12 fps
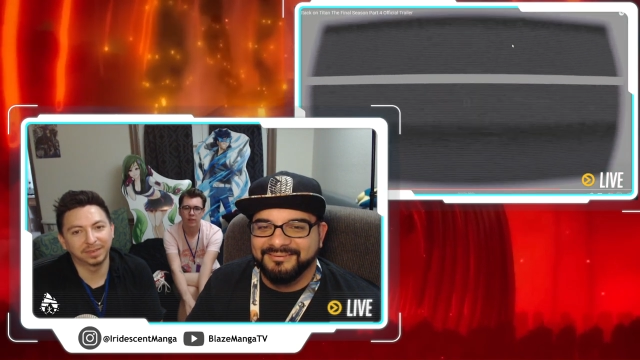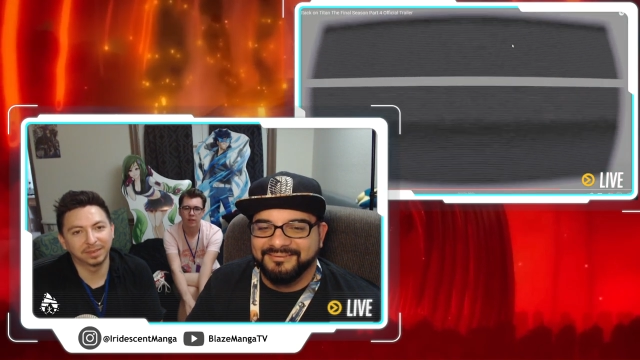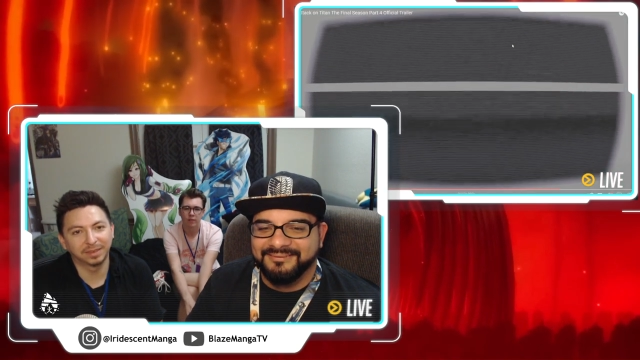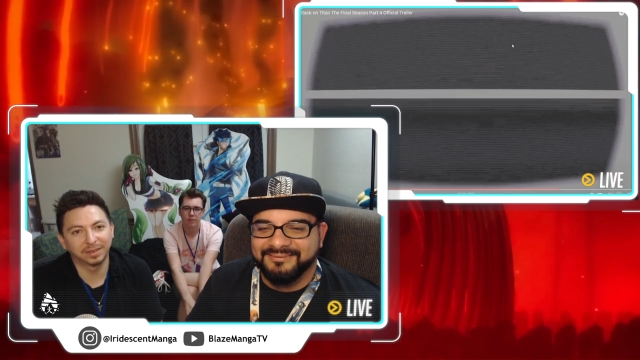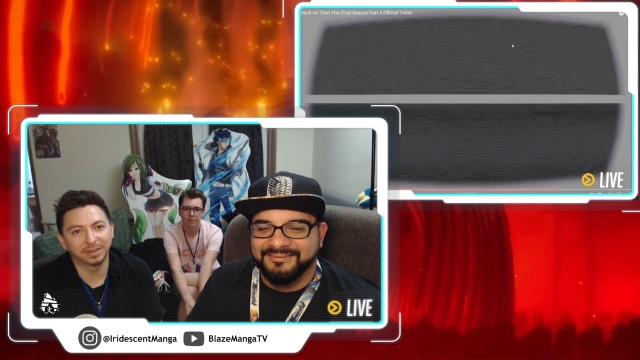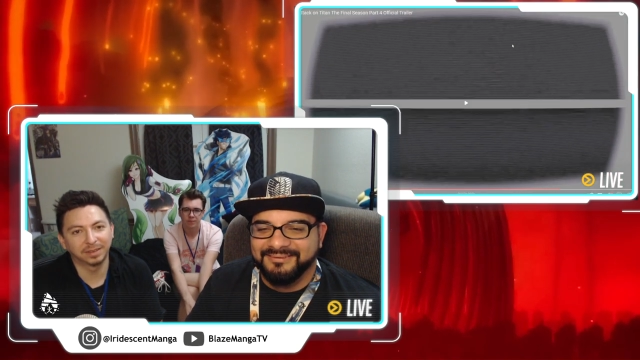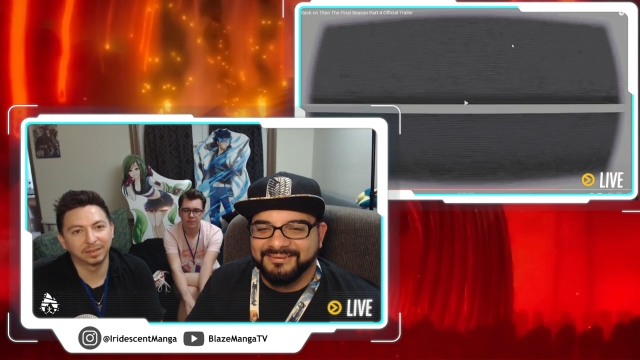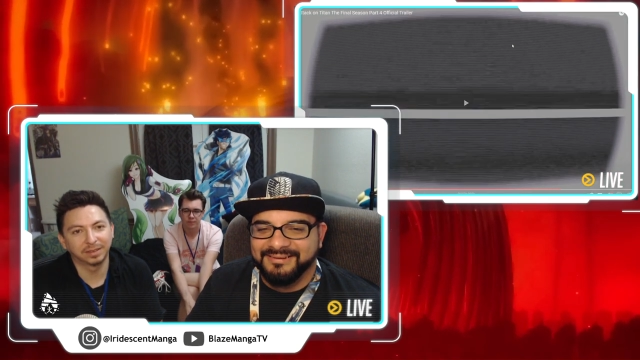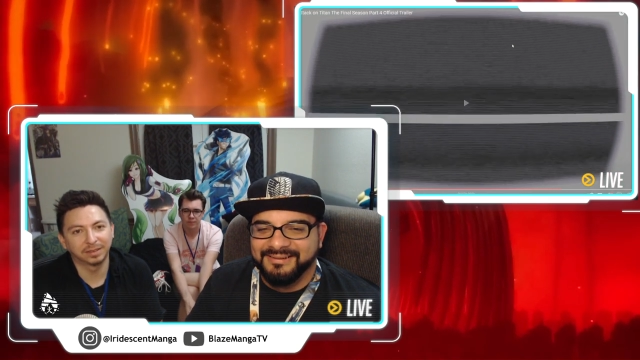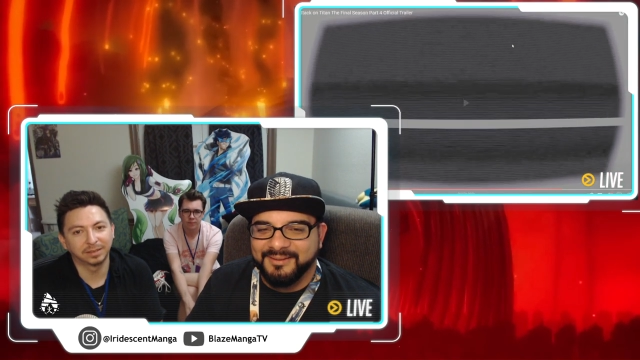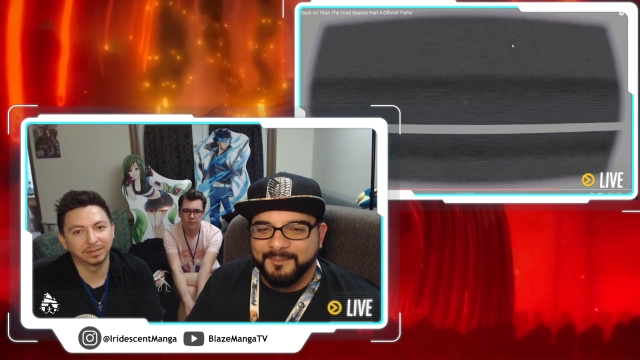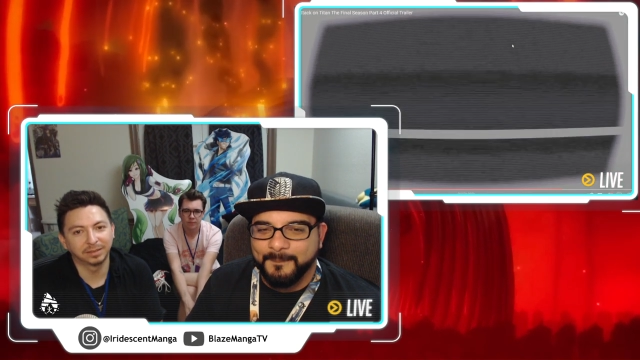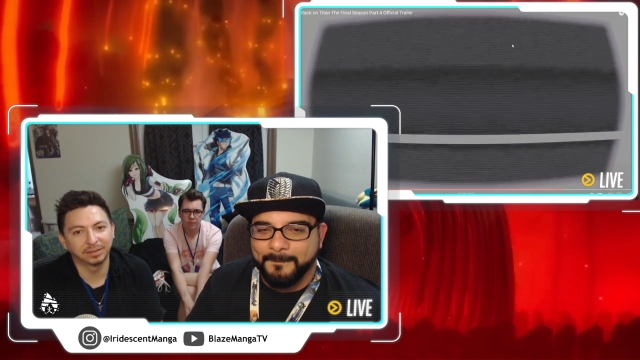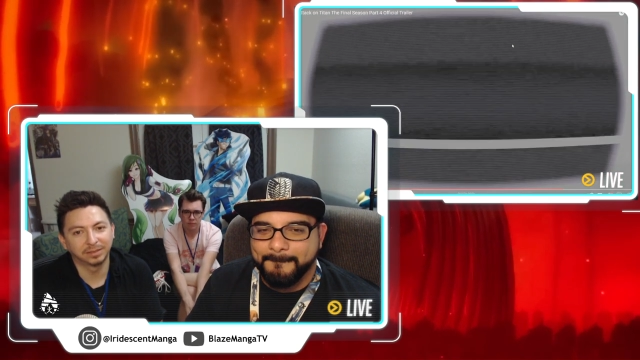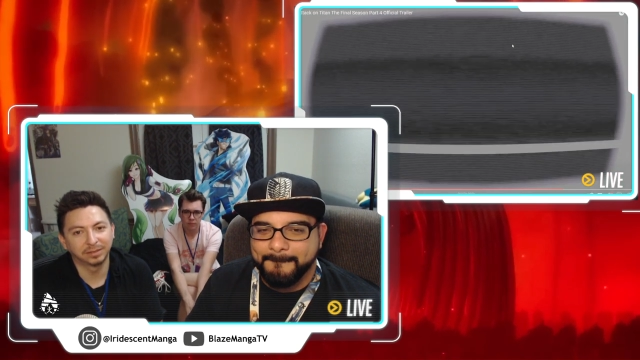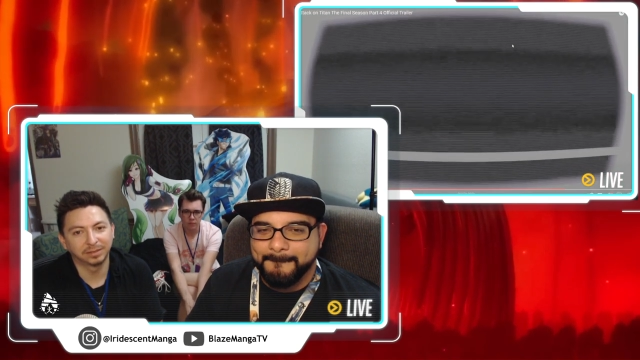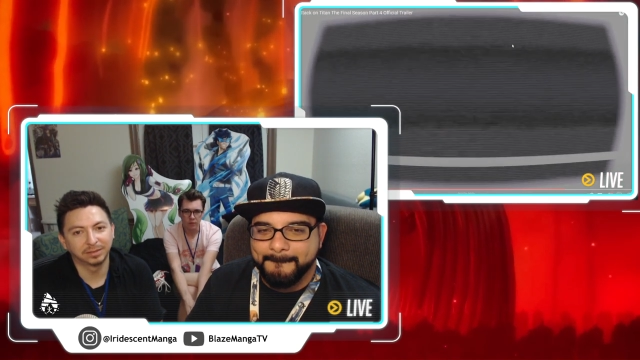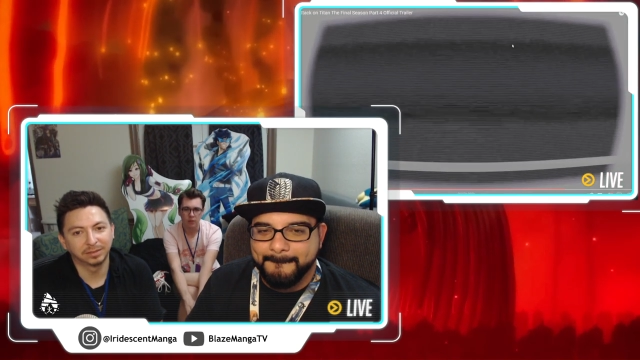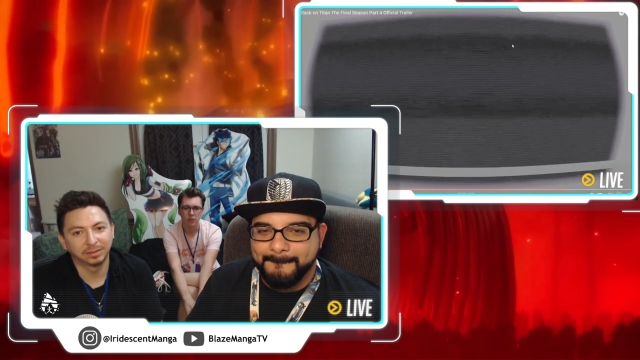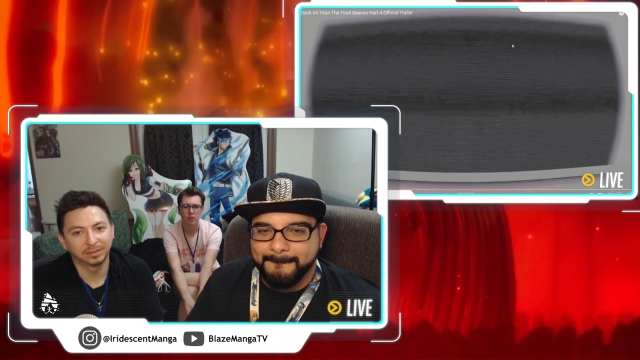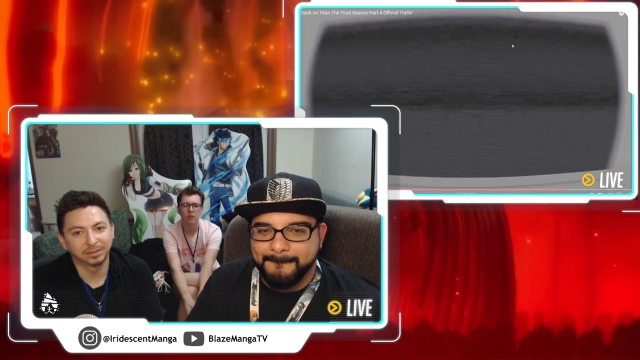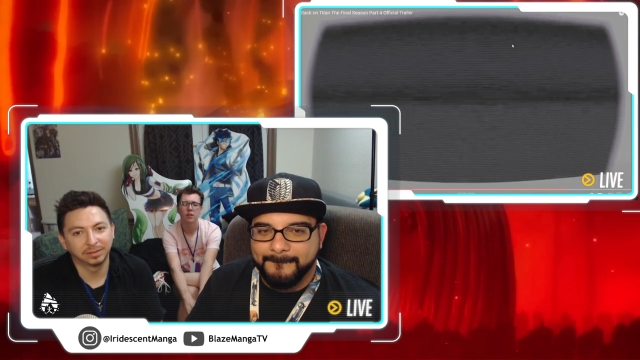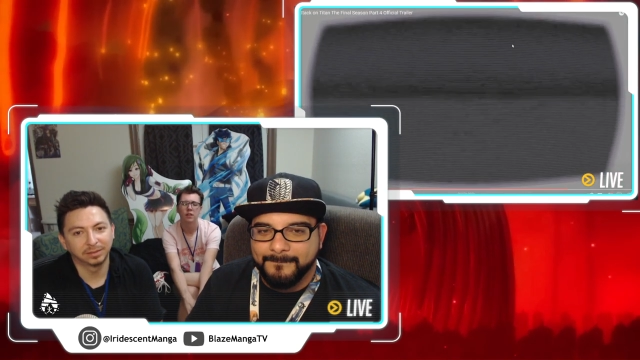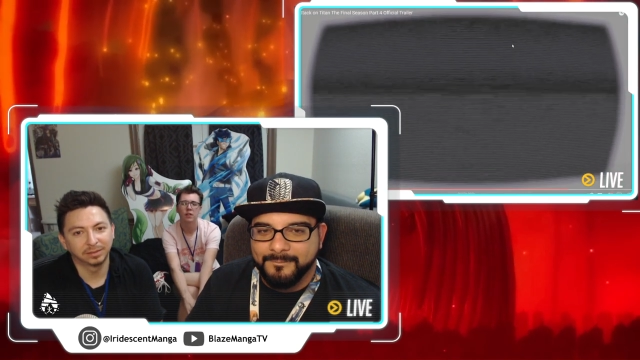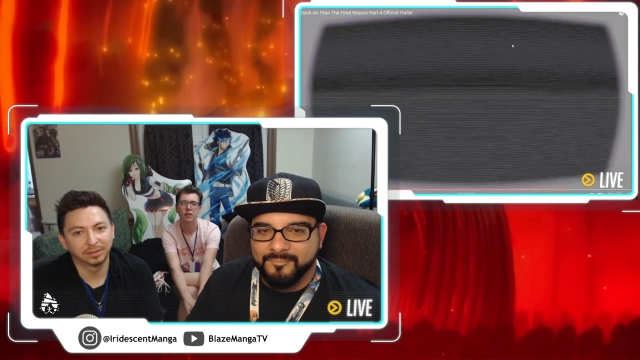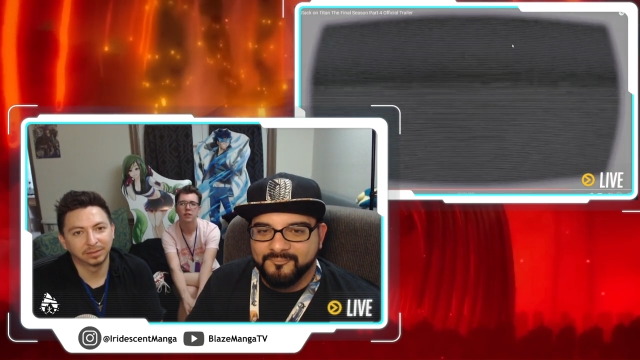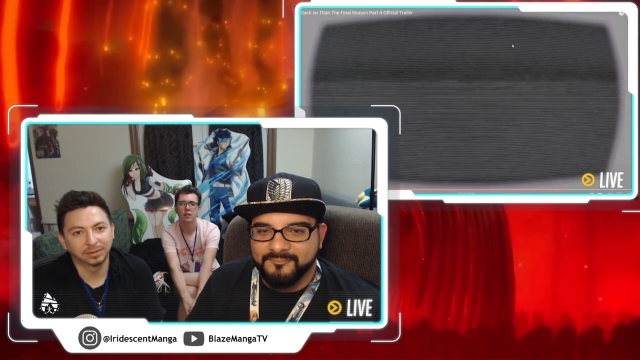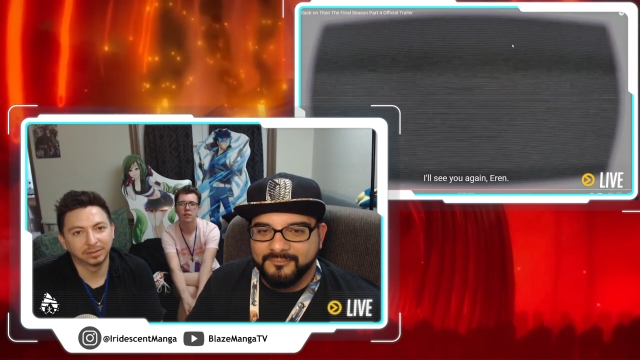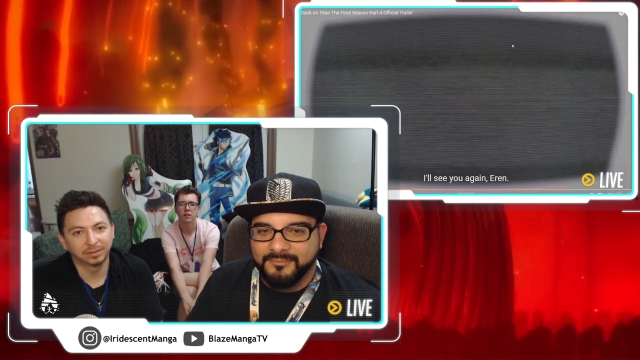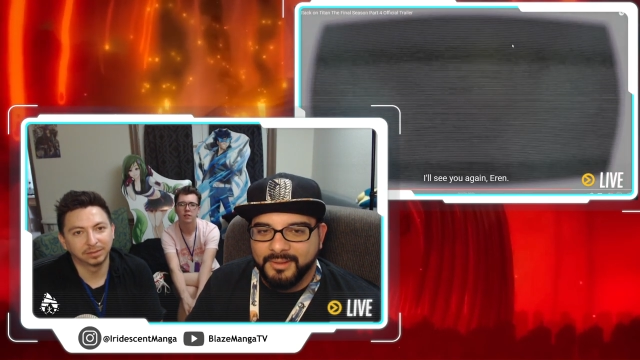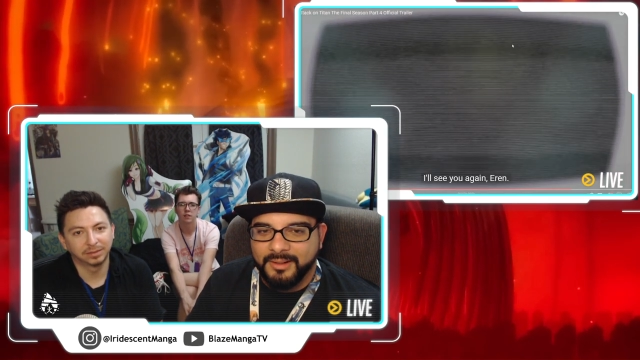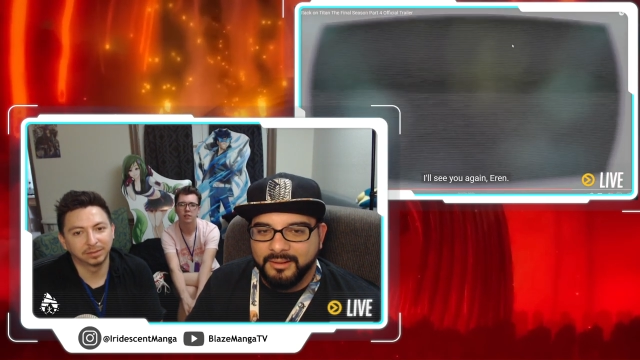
No one is speaking in this clip.